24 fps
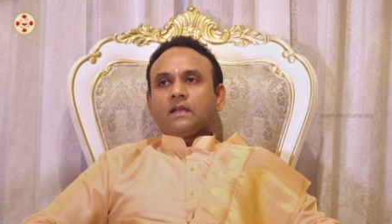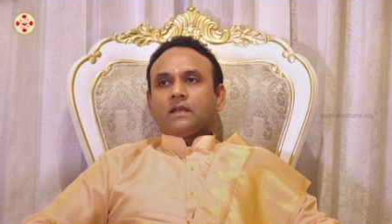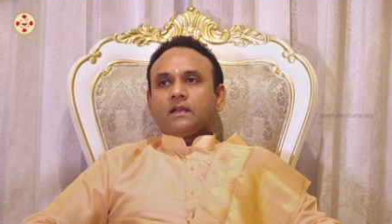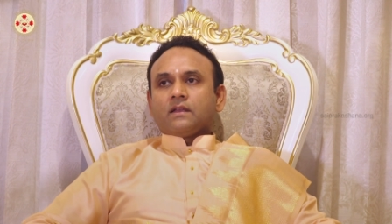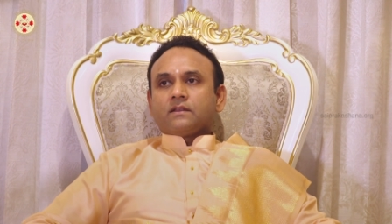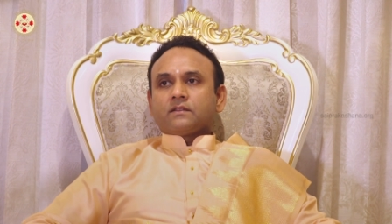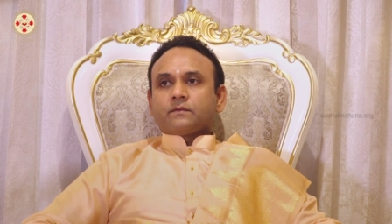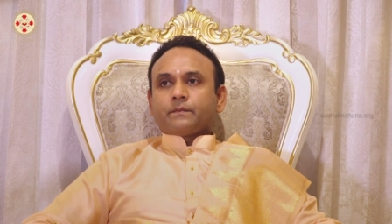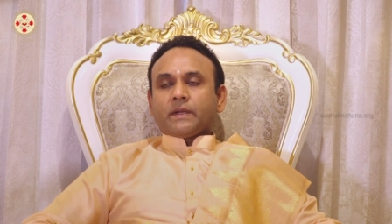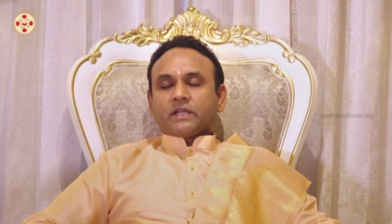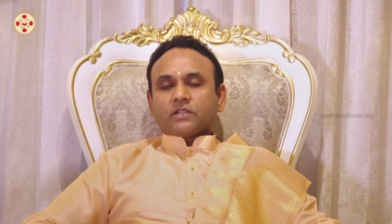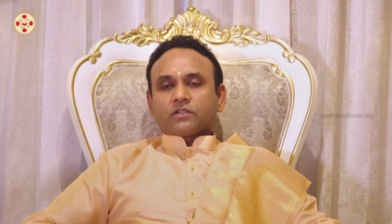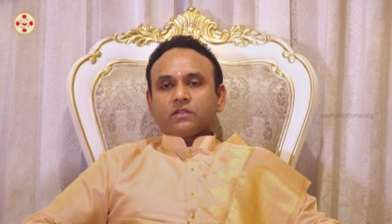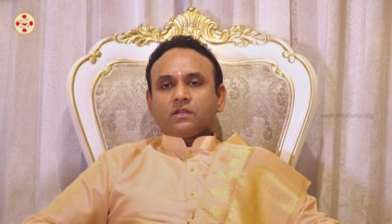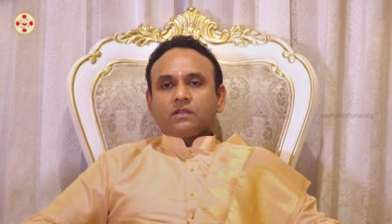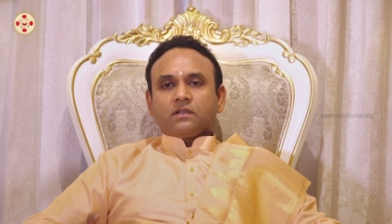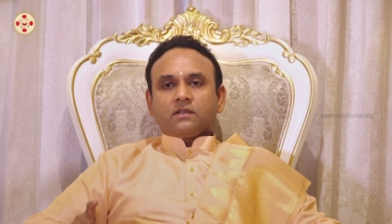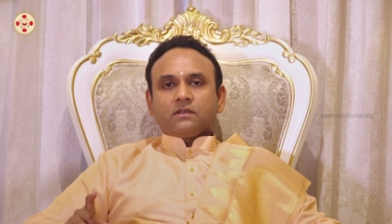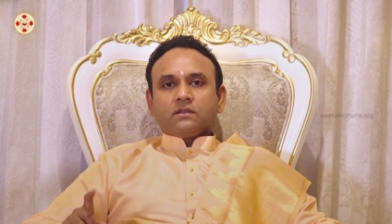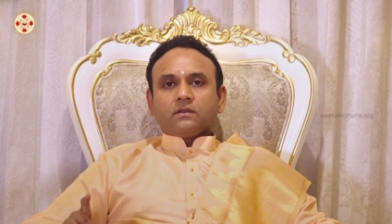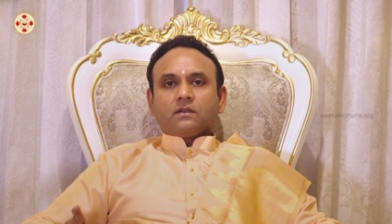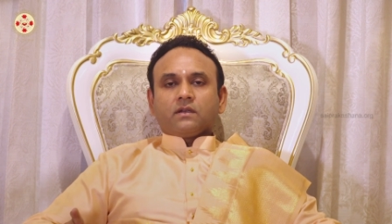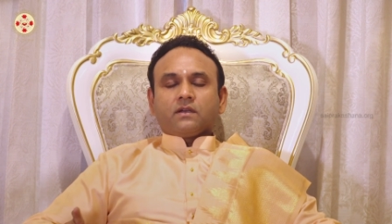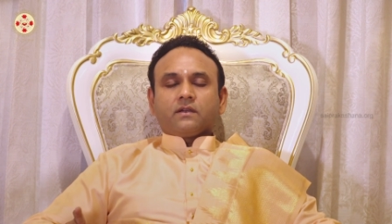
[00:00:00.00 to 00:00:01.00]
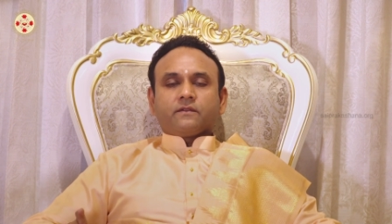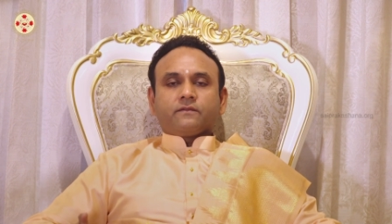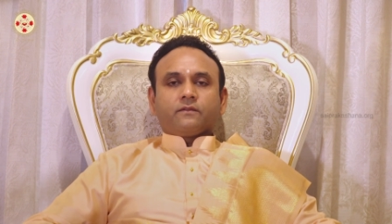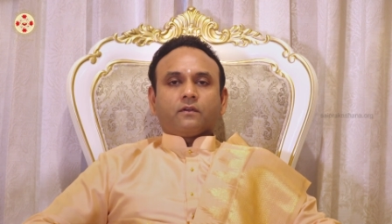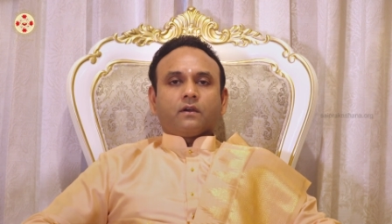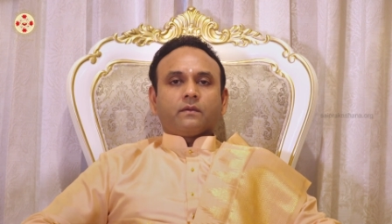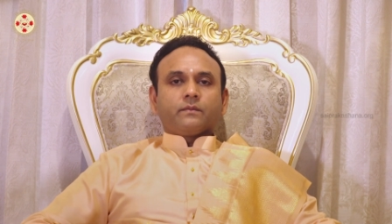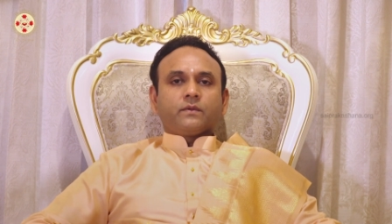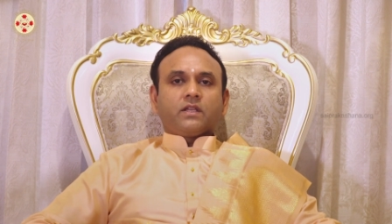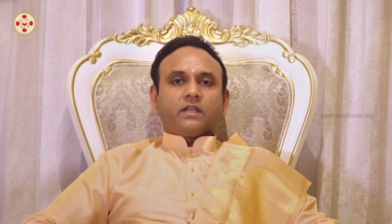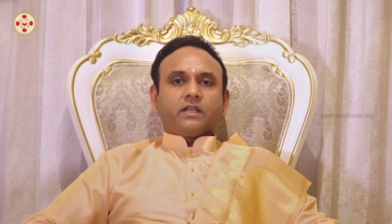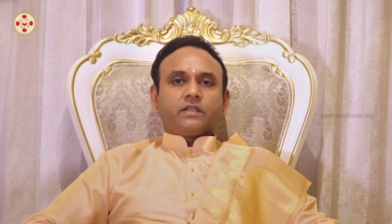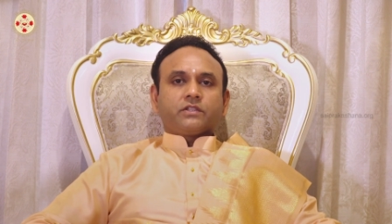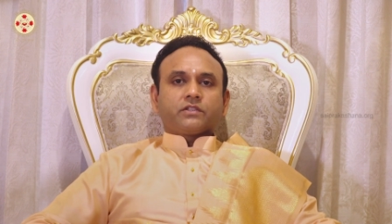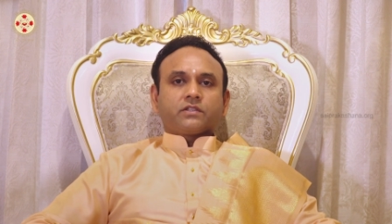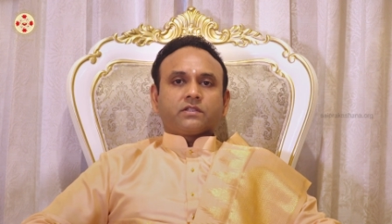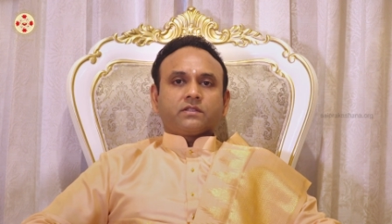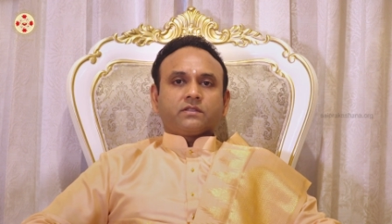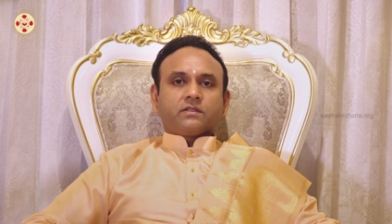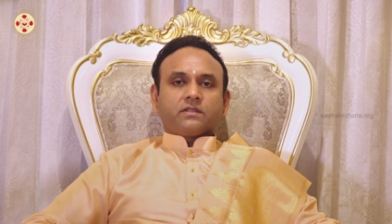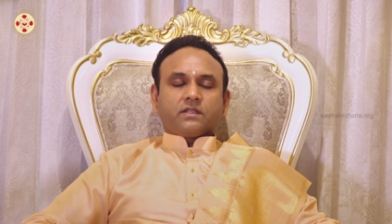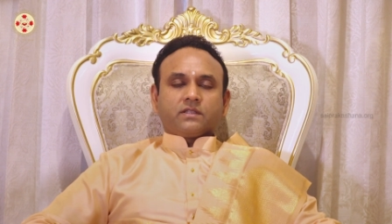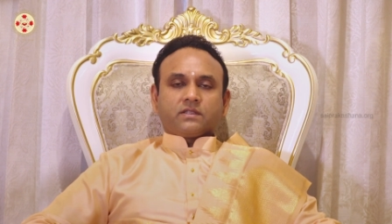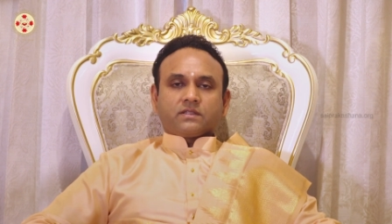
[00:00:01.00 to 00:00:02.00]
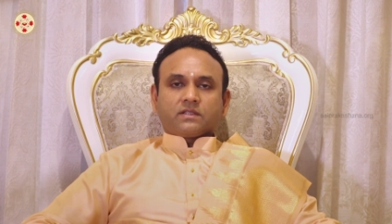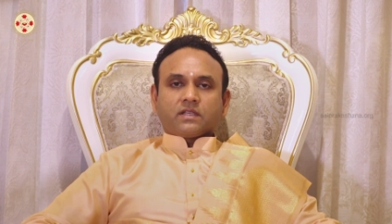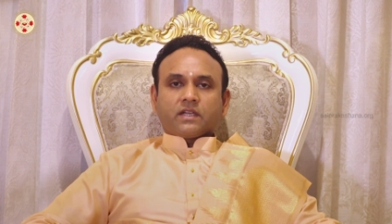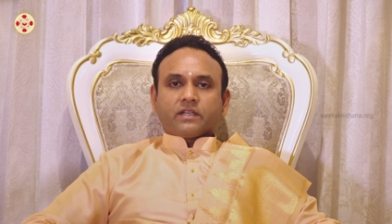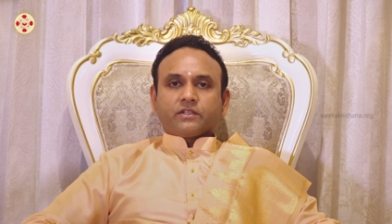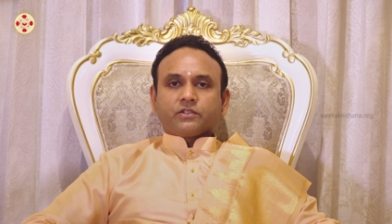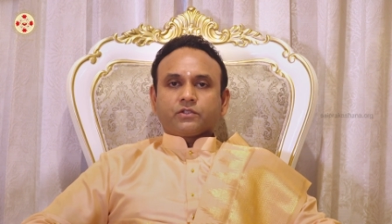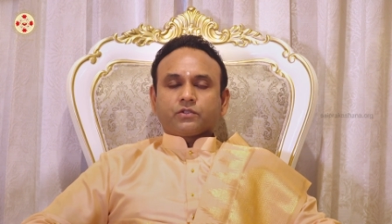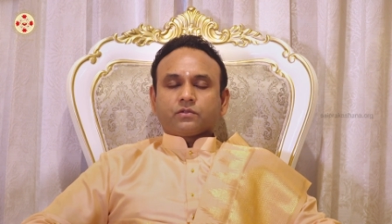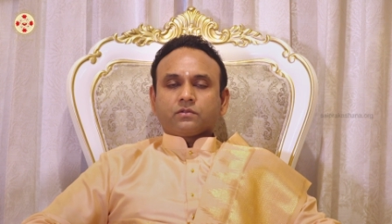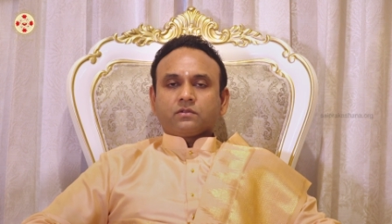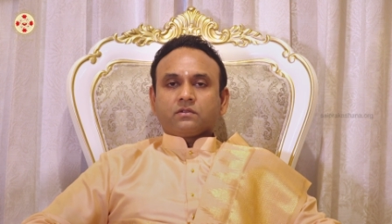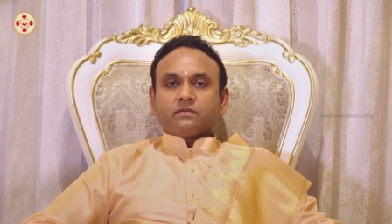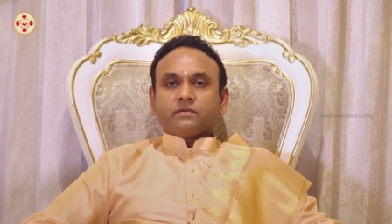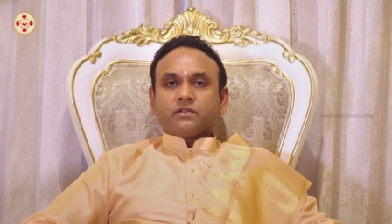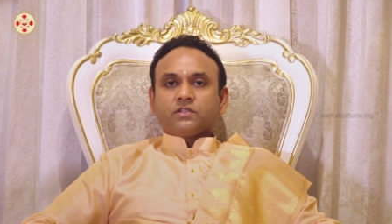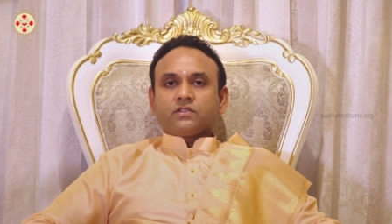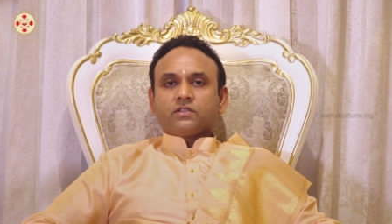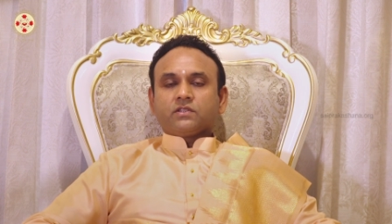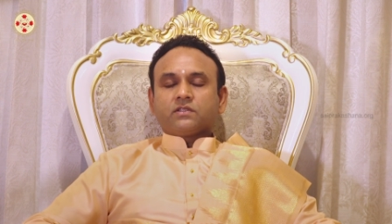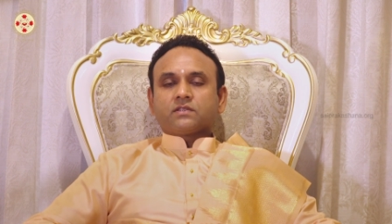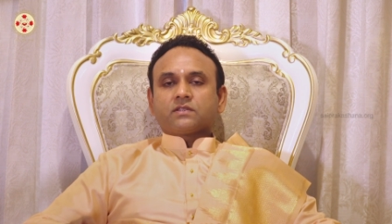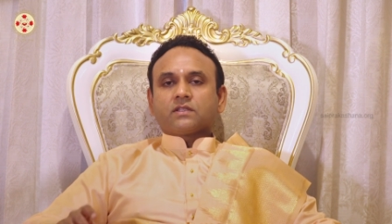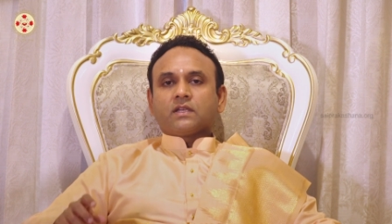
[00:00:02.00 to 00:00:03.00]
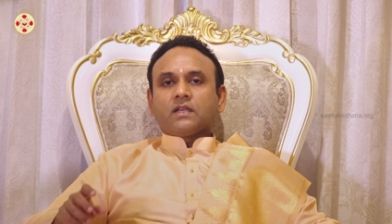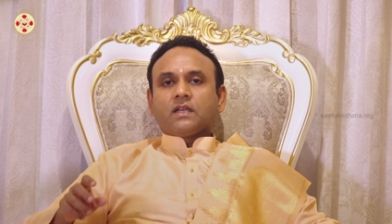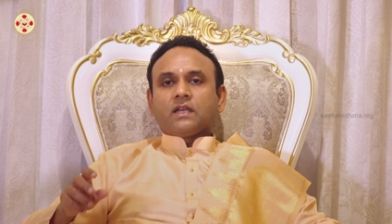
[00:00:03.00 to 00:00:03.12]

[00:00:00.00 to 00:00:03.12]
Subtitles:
special formulation in SciShow, which is